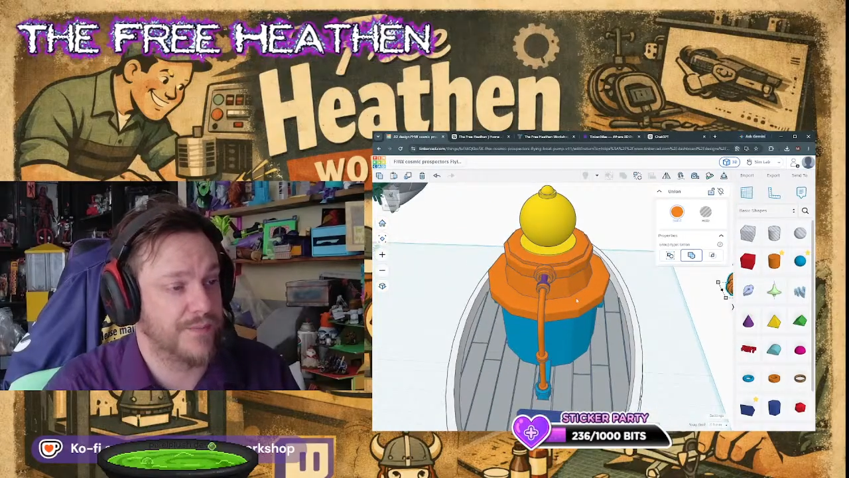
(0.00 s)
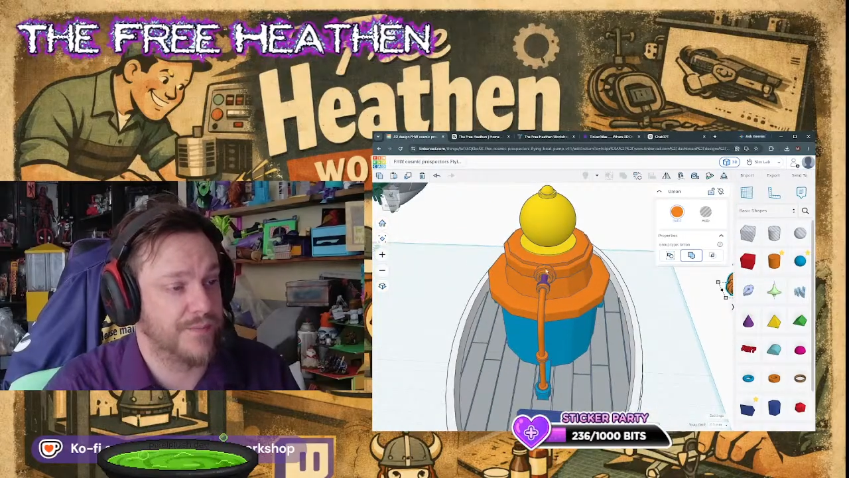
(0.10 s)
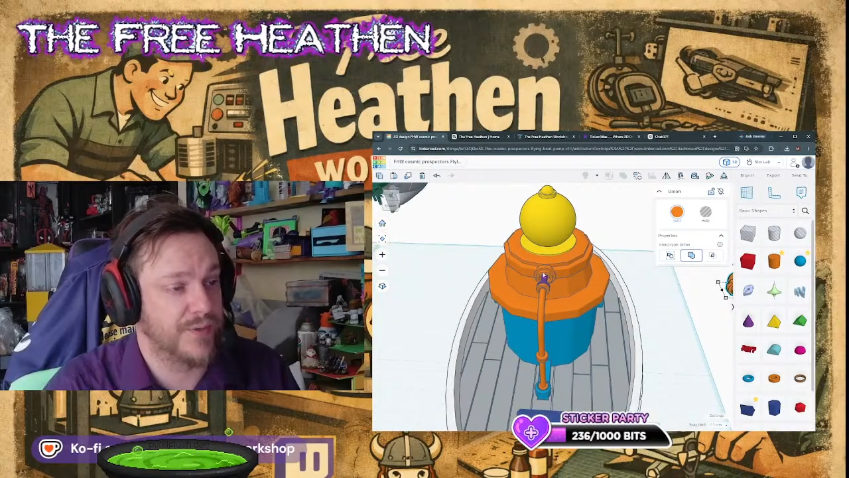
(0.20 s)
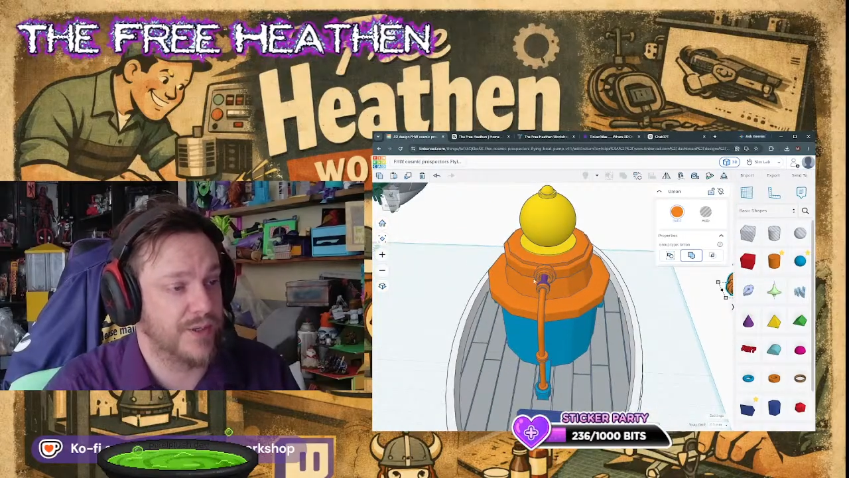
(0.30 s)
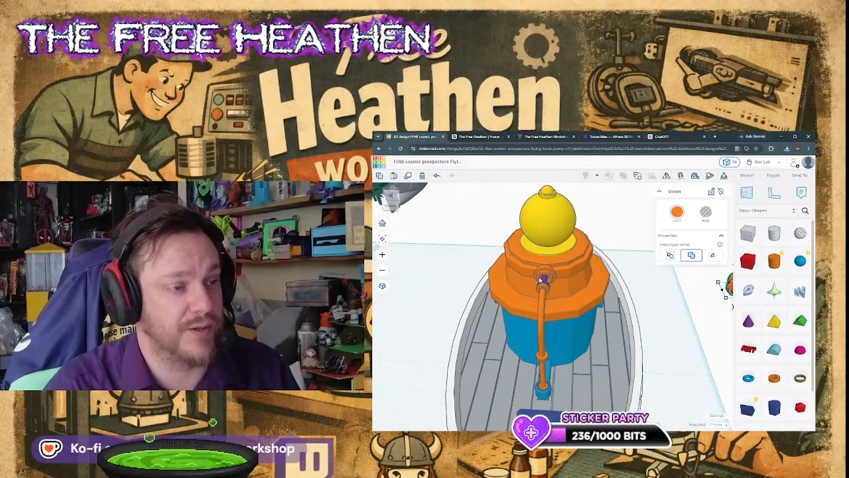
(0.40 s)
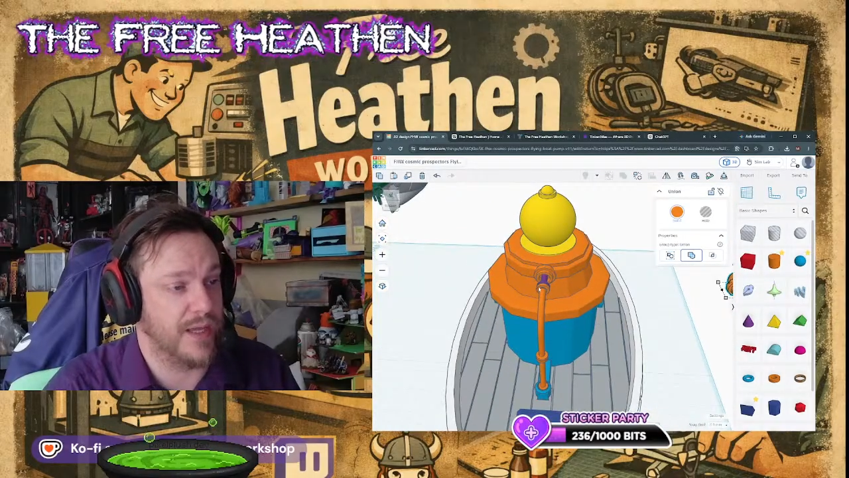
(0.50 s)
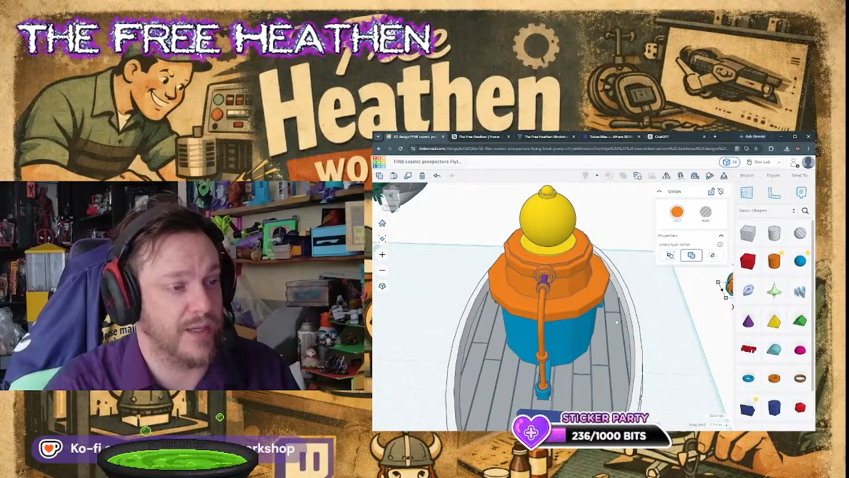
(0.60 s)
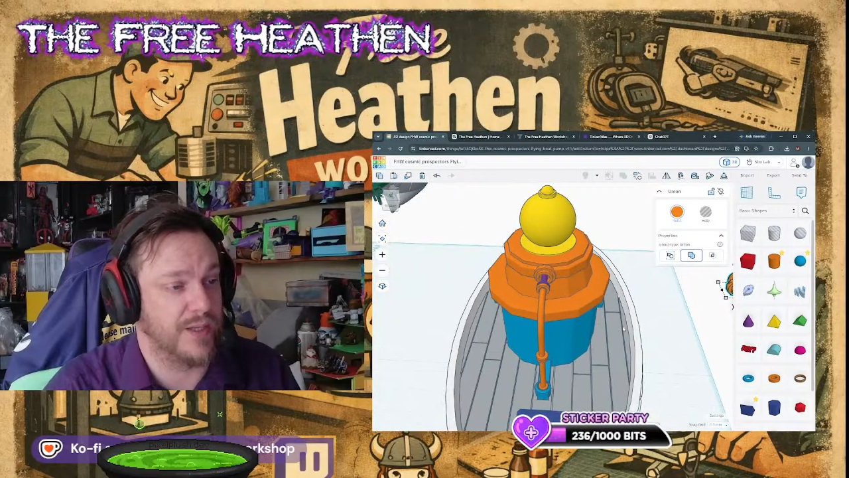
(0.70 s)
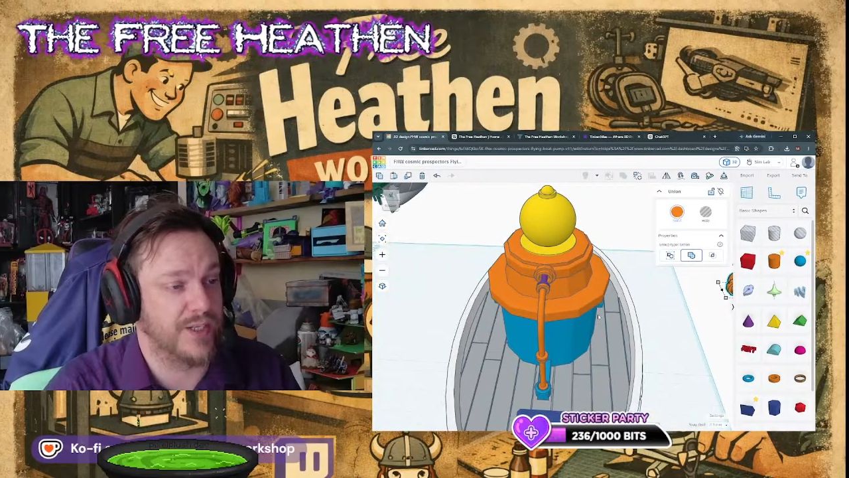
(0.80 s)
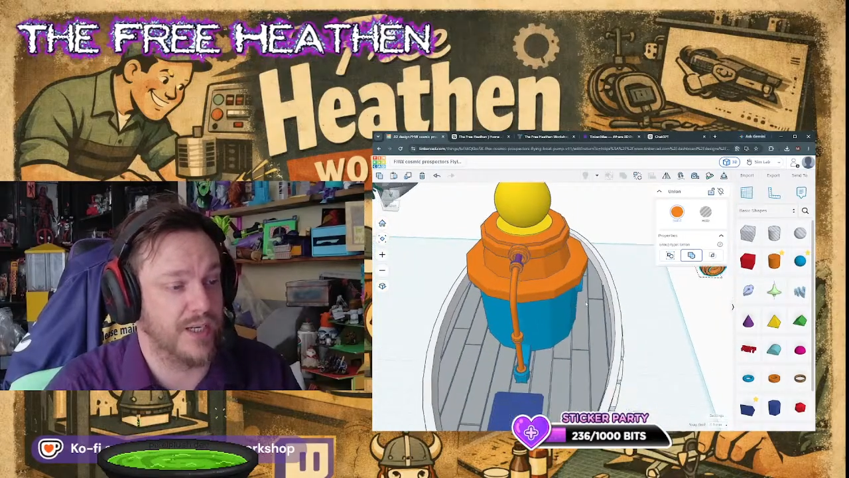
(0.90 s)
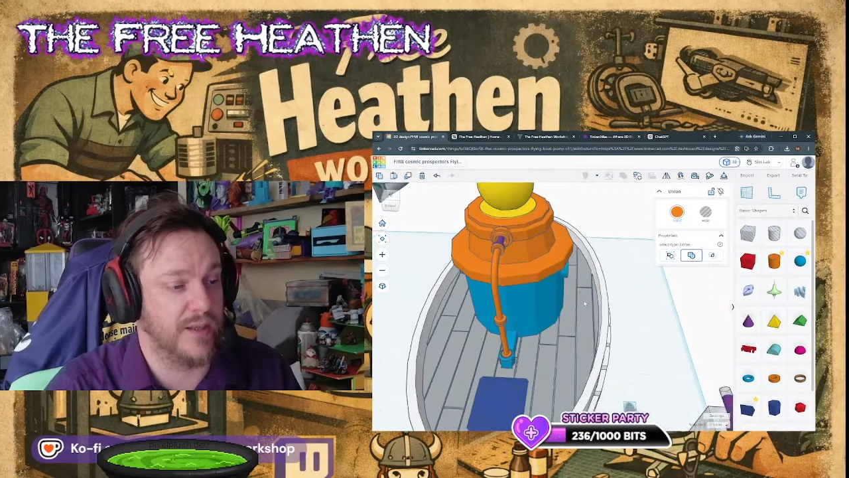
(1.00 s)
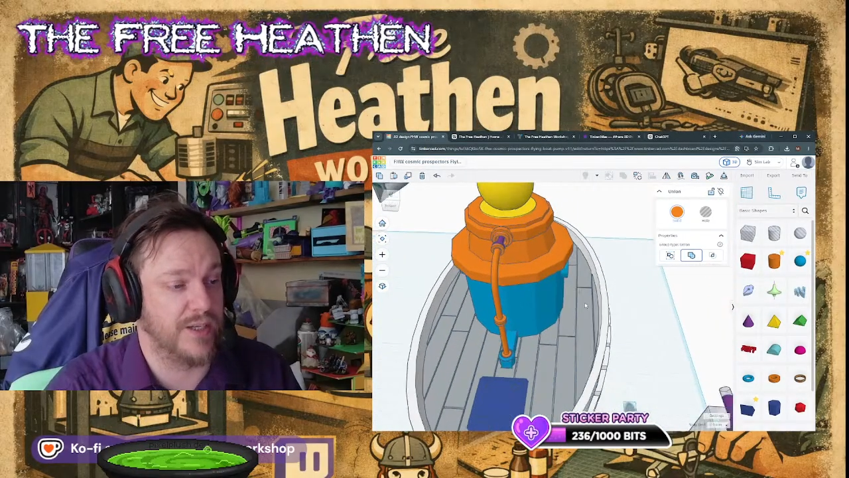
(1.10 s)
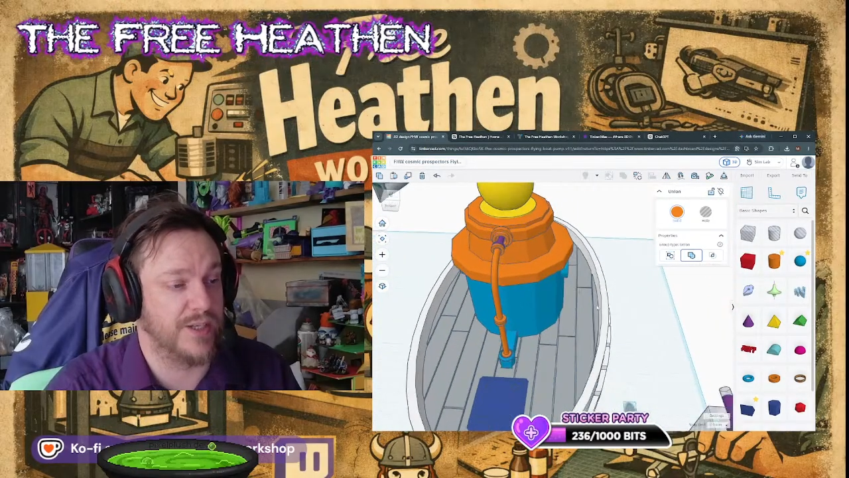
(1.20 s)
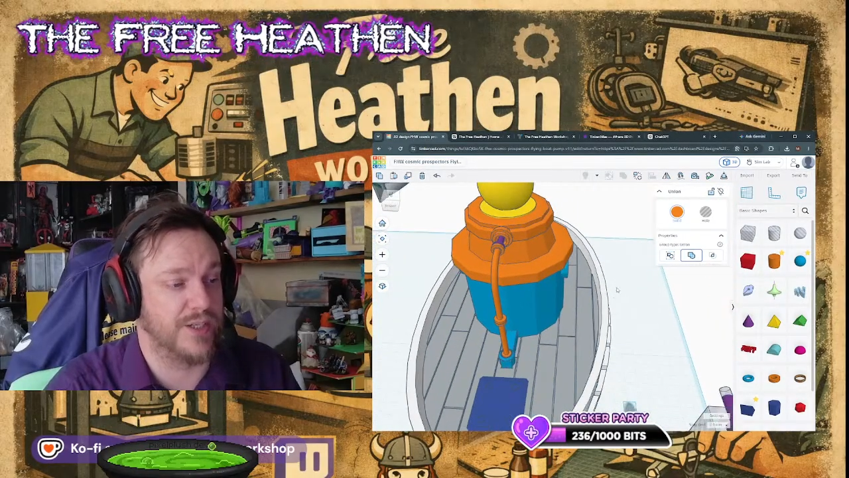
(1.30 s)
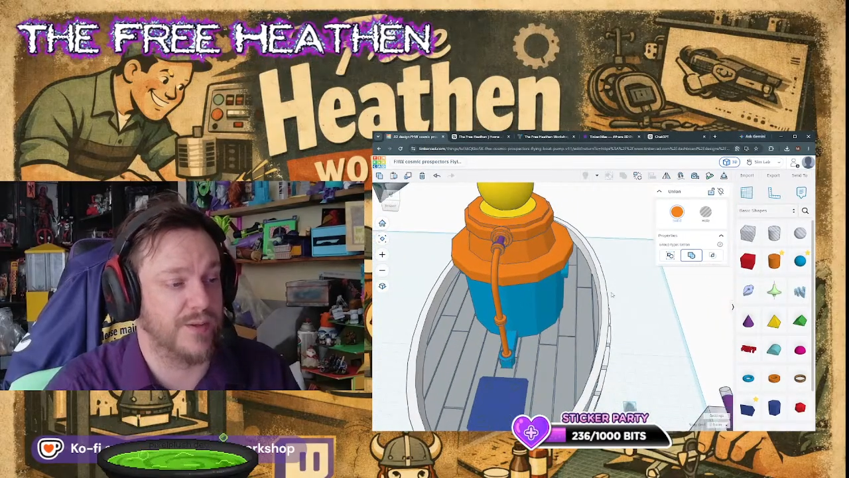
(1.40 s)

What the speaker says: So that you can see this is